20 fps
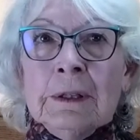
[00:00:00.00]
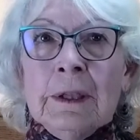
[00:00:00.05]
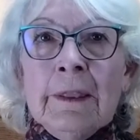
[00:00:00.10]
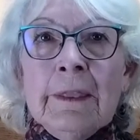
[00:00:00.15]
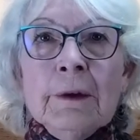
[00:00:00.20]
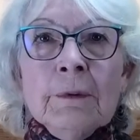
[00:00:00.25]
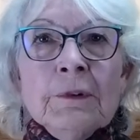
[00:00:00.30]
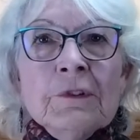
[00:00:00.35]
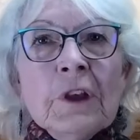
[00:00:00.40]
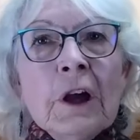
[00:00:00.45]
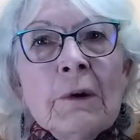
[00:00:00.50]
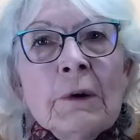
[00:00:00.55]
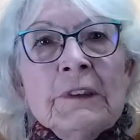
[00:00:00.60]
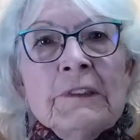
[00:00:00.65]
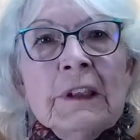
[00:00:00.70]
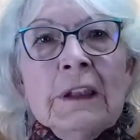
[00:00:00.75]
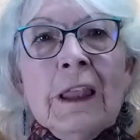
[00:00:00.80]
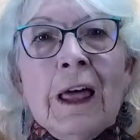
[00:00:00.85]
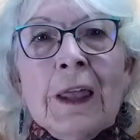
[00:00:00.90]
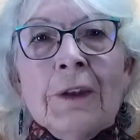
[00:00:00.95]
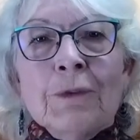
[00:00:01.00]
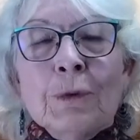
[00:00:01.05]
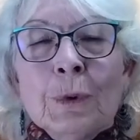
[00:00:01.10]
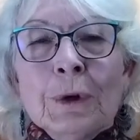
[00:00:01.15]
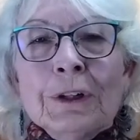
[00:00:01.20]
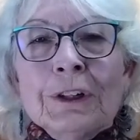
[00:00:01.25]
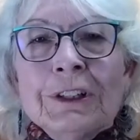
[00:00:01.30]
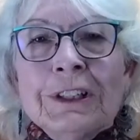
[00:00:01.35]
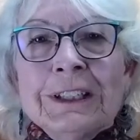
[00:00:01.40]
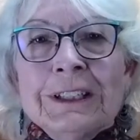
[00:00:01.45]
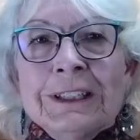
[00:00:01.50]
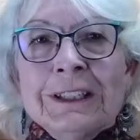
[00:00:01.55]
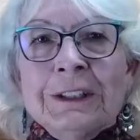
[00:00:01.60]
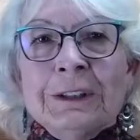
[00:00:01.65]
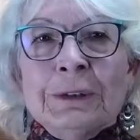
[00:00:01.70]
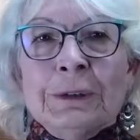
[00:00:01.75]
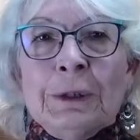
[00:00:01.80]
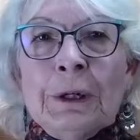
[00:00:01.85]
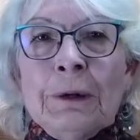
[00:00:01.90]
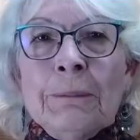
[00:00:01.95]
There was always a lot of work to
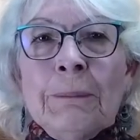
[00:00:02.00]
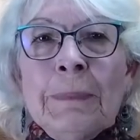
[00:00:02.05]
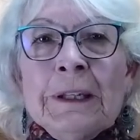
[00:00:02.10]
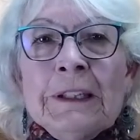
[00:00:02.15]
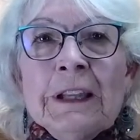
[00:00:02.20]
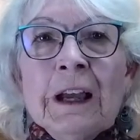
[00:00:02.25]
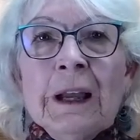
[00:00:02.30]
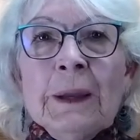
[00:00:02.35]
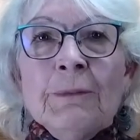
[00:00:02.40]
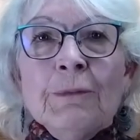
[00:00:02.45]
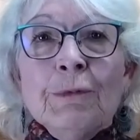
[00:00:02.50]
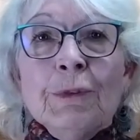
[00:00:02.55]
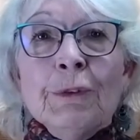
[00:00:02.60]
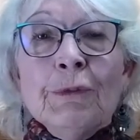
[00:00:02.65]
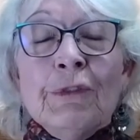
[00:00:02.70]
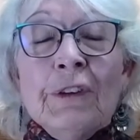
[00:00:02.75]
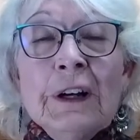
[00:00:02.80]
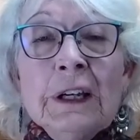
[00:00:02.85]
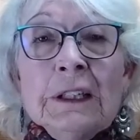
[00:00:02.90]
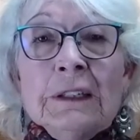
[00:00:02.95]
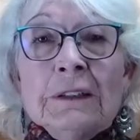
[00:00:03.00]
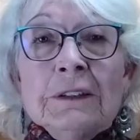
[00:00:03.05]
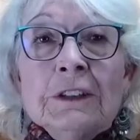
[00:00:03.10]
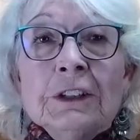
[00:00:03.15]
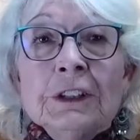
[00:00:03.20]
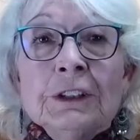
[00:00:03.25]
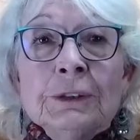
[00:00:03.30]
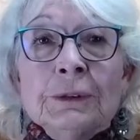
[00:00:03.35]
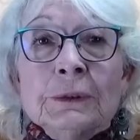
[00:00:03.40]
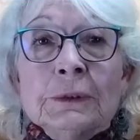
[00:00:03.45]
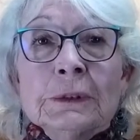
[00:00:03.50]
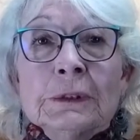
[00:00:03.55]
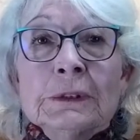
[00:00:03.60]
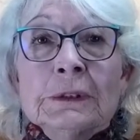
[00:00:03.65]
do, but time for fun, too.